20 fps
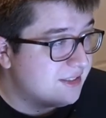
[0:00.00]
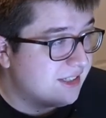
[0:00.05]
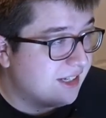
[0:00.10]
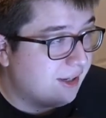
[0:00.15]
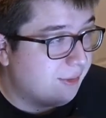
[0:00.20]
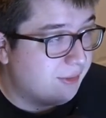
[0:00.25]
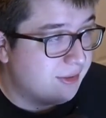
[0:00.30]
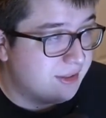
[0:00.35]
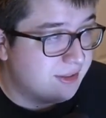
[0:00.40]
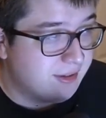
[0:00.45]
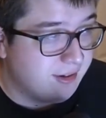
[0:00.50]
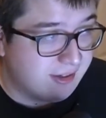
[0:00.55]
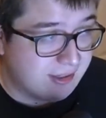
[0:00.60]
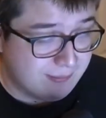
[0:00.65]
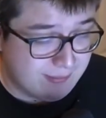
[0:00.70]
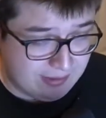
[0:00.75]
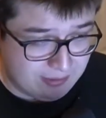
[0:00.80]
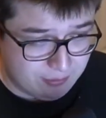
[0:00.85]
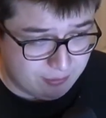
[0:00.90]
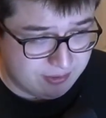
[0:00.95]
thing I wanted to talk
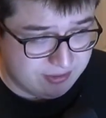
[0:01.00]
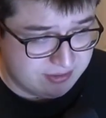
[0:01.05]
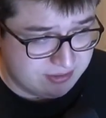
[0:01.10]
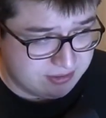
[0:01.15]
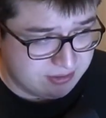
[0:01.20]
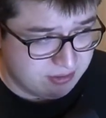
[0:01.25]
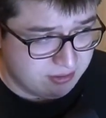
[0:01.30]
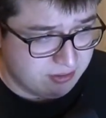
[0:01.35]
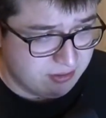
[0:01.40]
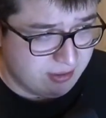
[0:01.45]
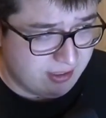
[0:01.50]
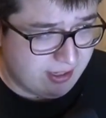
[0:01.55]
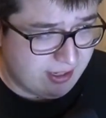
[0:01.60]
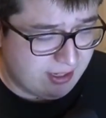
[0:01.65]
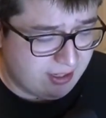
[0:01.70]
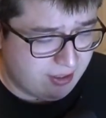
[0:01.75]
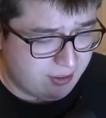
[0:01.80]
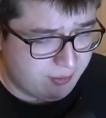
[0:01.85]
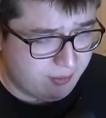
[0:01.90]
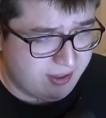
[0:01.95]
about was
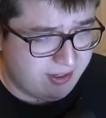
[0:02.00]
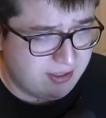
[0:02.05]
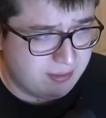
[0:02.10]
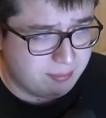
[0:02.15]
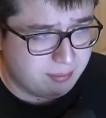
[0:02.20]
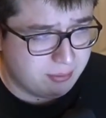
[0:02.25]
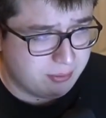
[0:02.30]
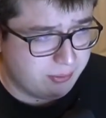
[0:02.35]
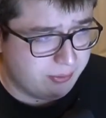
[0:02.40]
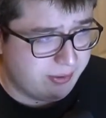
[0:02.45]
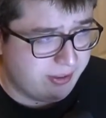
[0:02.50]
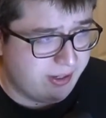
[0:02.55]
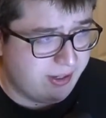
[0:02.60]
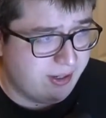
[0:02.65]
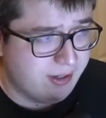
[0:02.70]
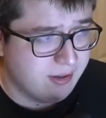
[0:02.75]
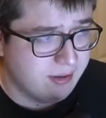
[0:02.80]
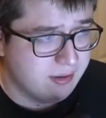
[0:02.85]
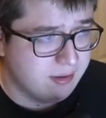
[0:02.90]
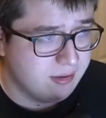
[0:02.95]
how I
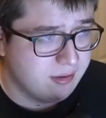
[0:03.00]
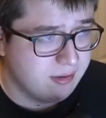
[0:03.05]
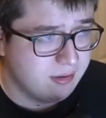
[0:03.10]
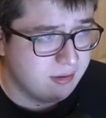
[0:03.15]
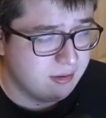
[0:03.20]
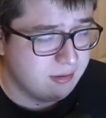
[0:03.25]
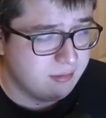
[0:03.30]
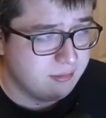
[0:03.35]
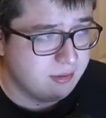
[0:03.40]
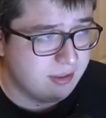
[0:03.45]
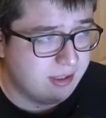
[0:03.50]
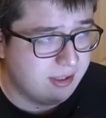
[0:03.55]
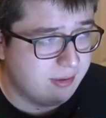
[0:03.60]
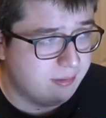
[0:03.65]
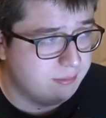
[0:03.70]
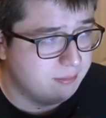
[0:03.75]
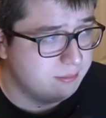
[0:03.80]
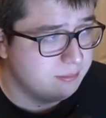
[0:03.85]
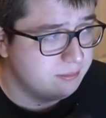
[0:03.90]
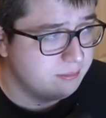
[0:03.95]
deploy
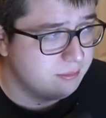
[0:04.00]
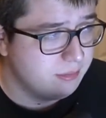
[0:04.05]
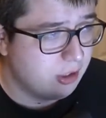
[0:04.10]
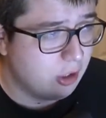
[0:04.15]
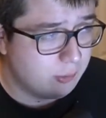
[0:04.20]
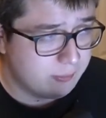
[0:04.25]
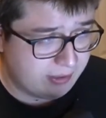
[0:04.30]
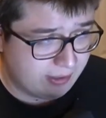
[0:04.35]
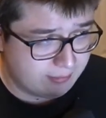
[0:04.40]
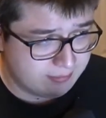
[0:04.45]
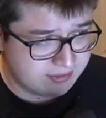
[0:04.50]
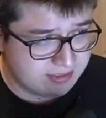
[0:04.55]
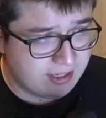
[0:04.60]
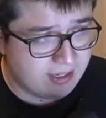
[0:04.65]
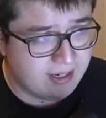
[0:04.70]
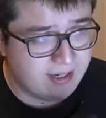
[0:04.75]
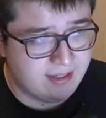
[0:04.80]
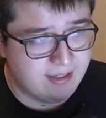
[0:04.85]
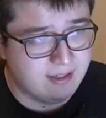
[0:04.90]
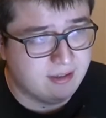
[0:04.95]

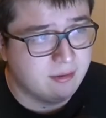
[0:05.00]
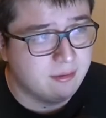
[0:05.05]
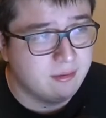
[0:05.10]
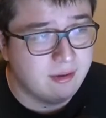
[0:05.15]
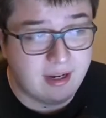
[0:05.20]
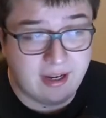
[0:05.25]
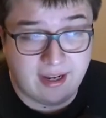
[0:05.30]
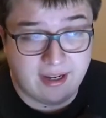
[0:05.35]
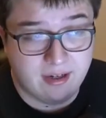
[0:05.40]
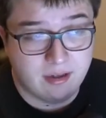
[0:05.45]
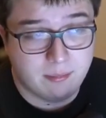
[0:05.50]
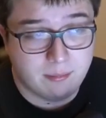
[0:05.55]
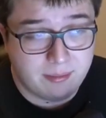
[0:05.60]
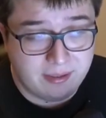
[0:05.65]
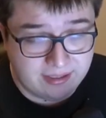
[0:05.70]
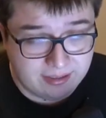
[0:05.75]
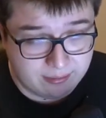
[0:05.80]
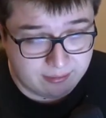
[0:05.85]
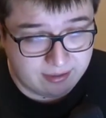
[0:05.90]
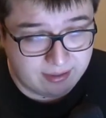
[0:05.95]
homegames.io and
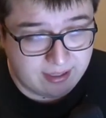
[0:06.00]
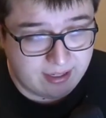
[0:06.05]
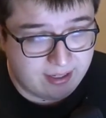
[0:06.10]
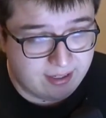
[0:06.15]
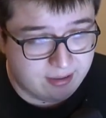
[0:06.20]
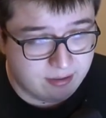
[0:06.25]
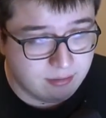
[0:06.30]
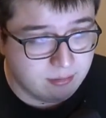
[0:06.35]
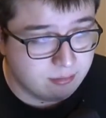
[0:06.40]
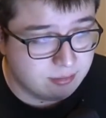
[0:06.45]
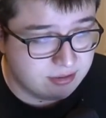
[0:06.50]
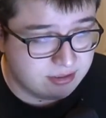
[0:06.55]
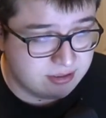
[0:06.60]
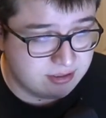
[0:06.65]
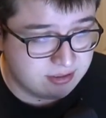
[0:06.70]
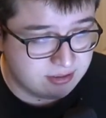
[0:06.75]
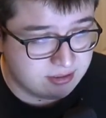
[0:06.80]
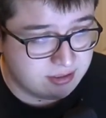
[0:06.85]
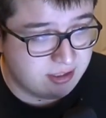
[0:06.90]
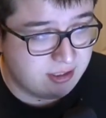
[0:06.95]
Pico.io, which
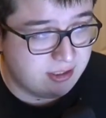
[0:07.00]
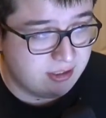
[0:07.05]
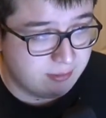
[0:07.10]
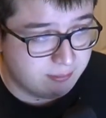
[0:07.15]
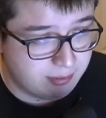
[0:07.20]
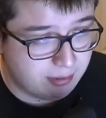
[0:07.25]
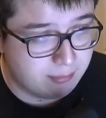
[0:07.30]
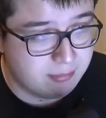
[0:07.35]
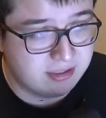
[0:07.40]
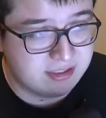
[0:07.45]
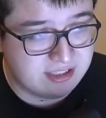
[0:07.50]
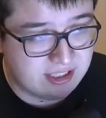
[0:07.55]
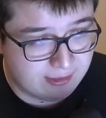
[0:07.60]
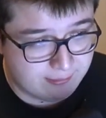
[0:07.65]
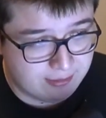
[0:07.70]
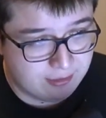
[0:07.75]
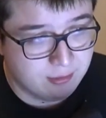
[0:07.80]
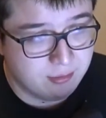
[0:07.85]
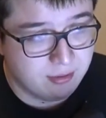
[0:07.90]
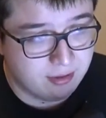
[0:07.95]
is the public
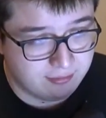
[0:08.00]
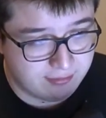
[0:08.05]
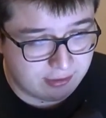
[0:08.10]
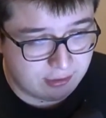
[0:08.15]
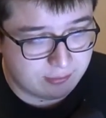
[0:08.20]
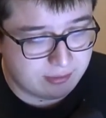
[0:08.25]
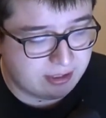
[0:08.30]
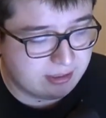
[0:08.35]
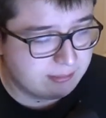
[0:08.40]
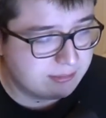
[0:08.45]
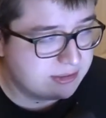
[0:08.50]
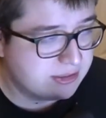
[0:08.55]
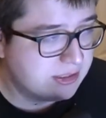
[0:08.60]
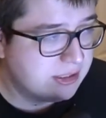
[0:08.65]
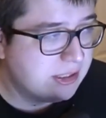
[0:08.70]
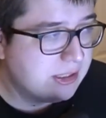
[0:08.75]
demo of Home Games.